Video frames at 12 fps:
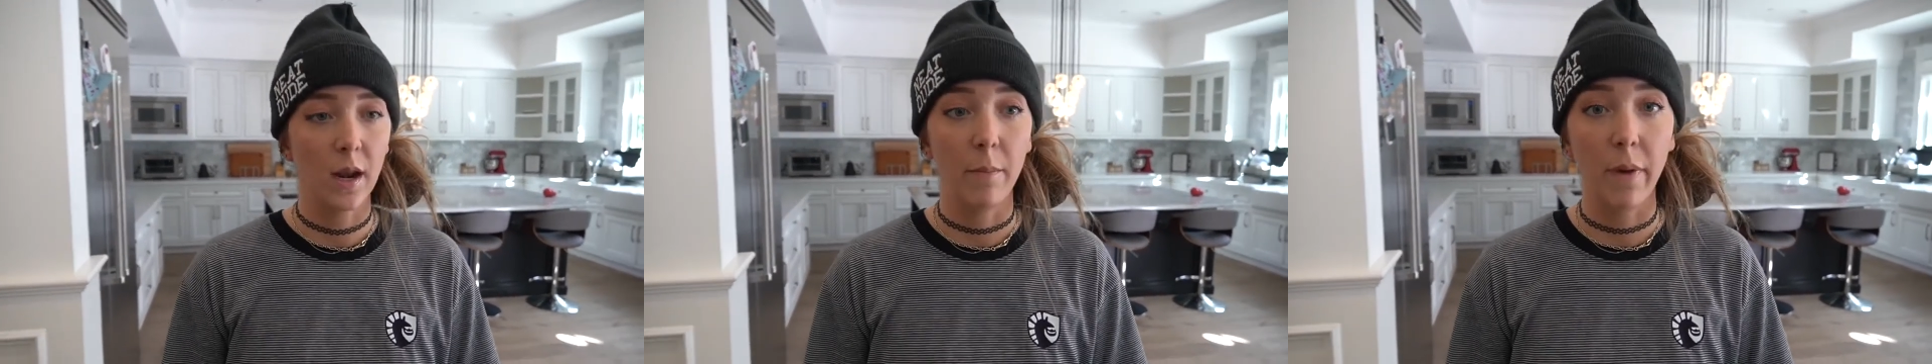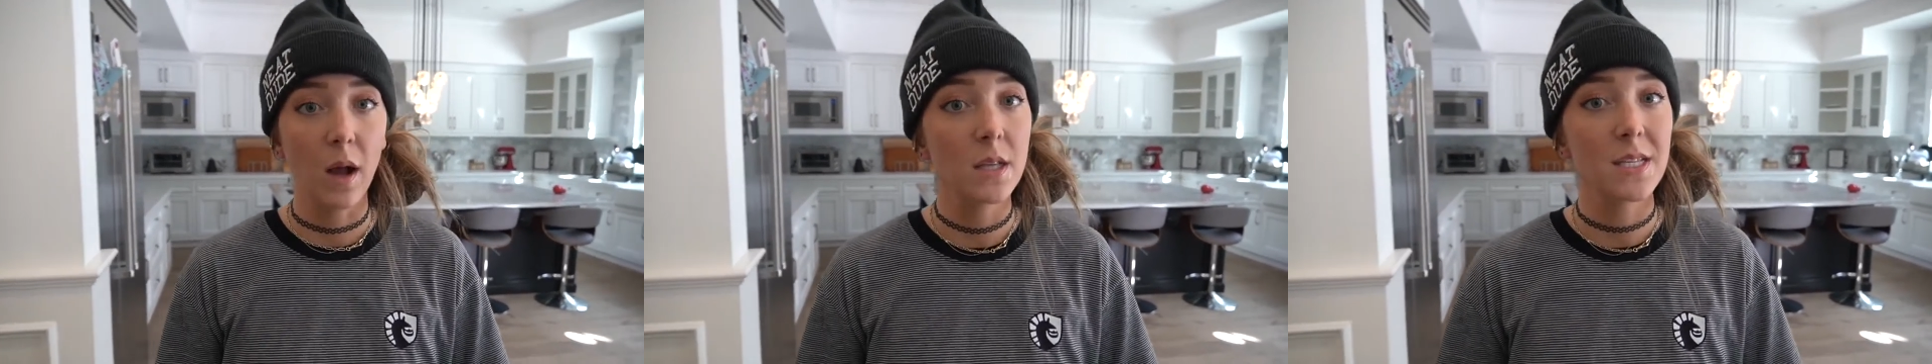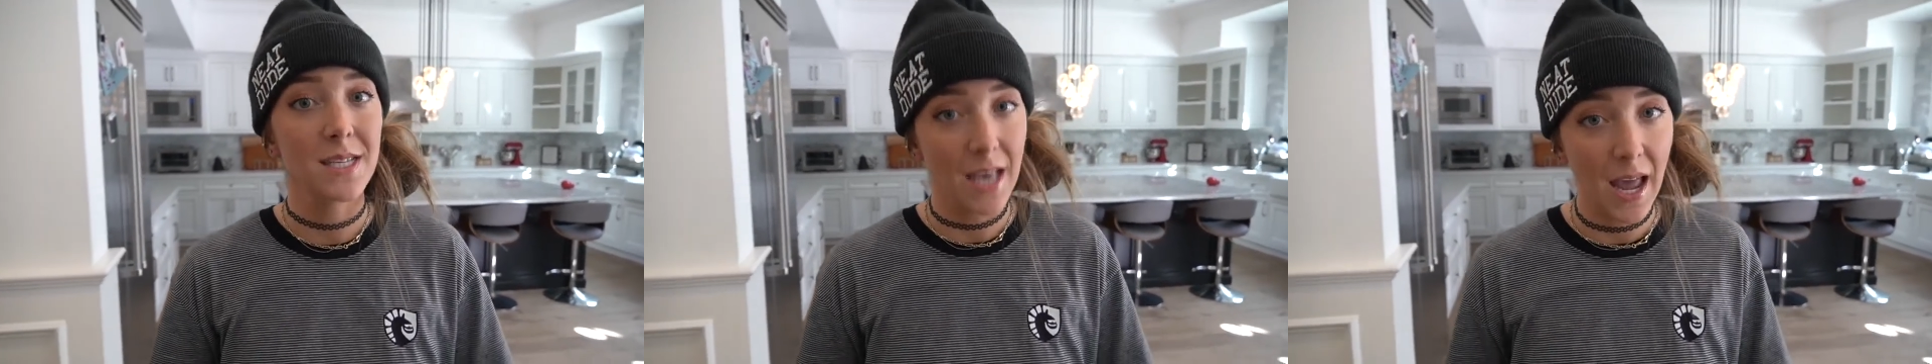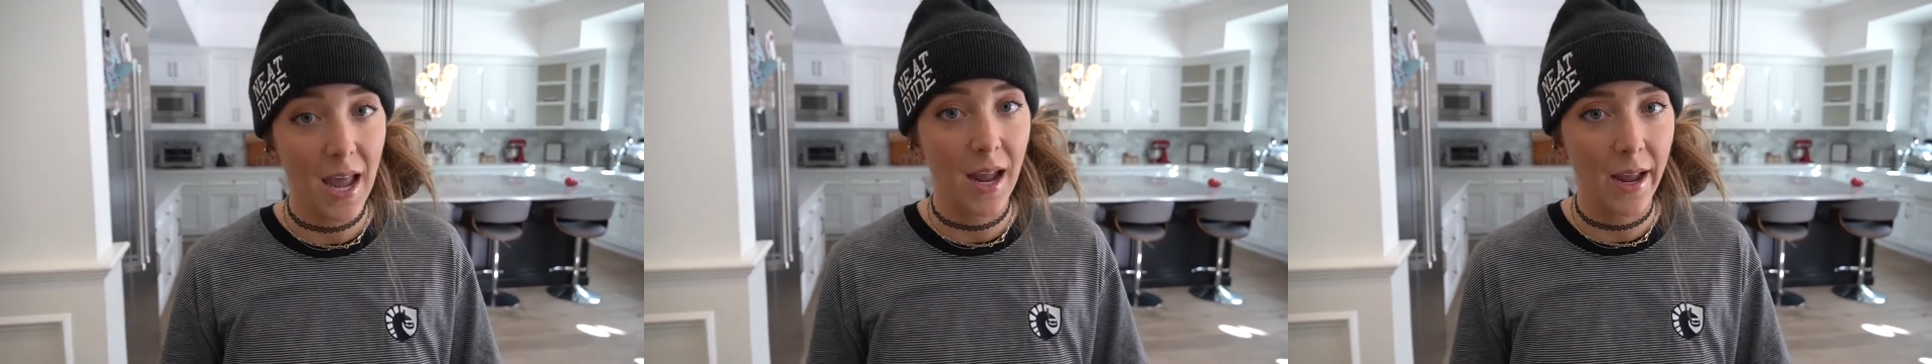and I'm not
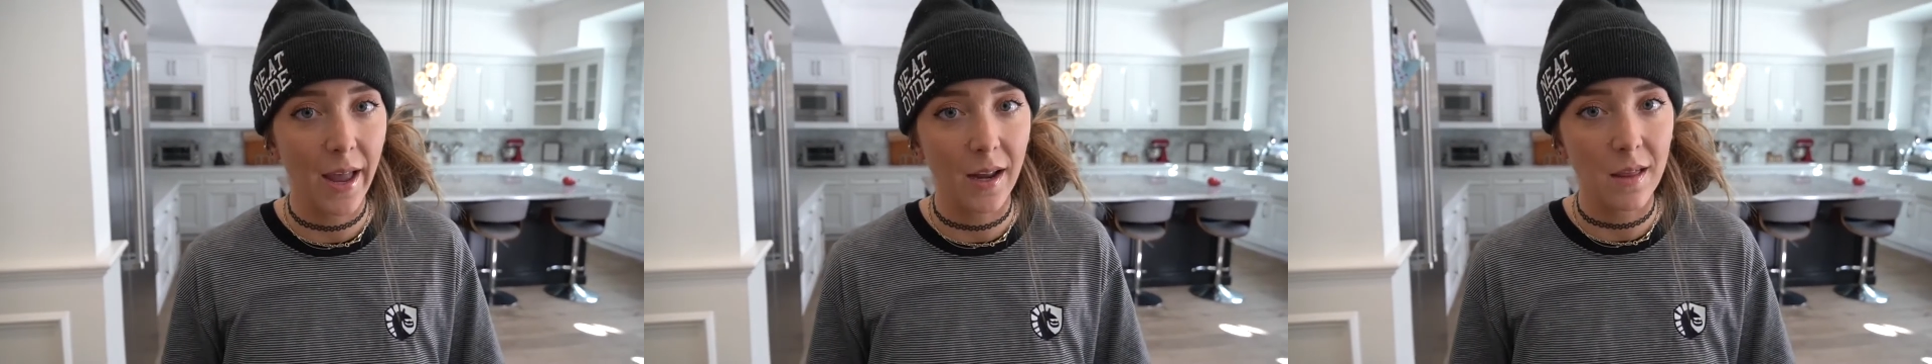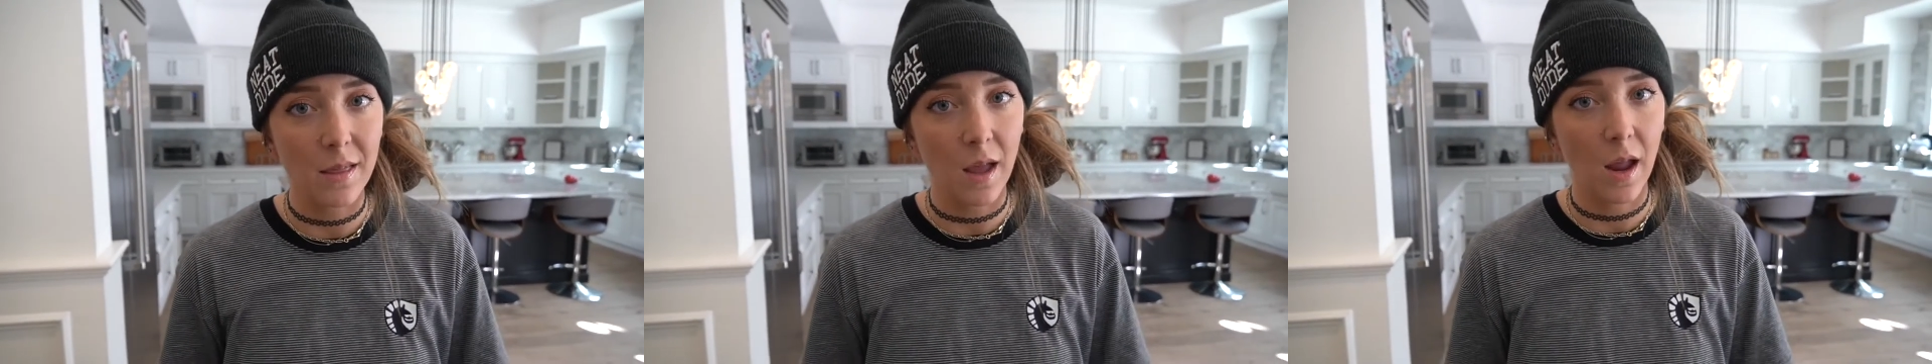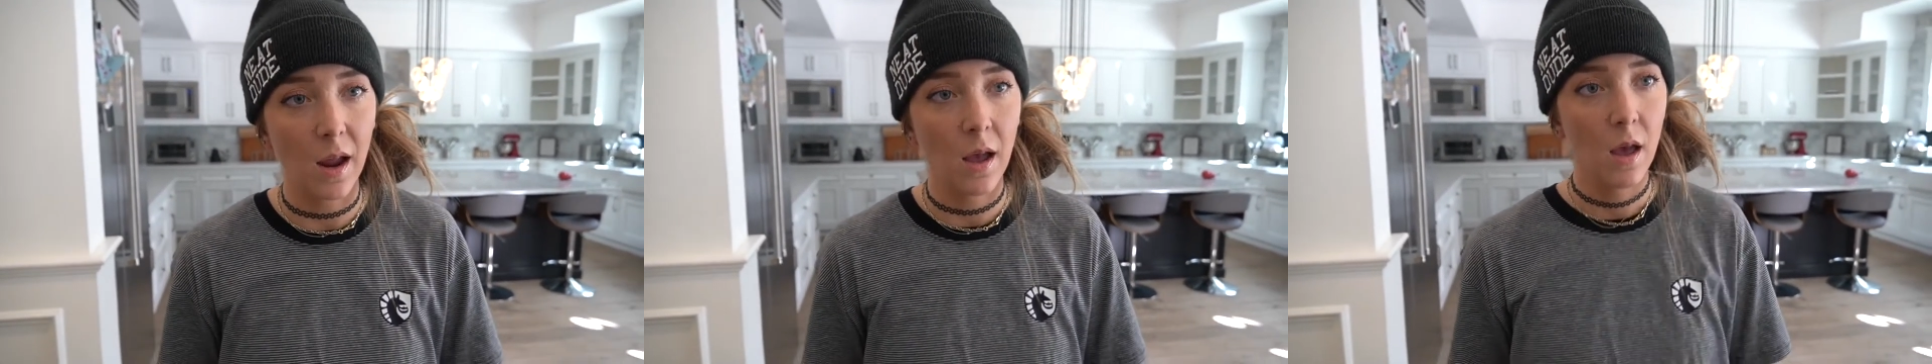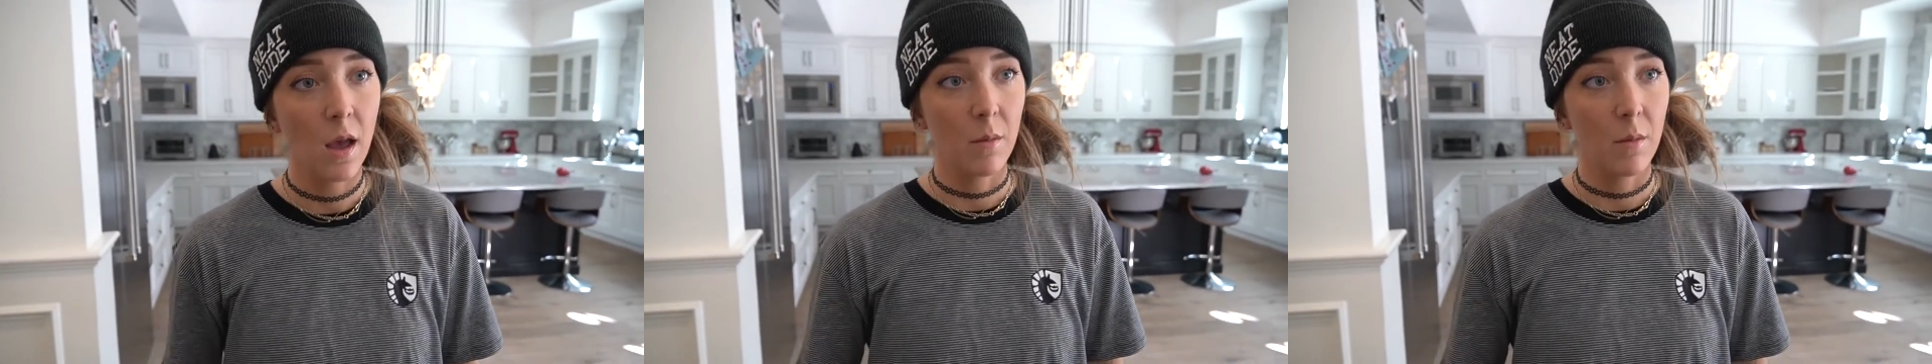saying anything,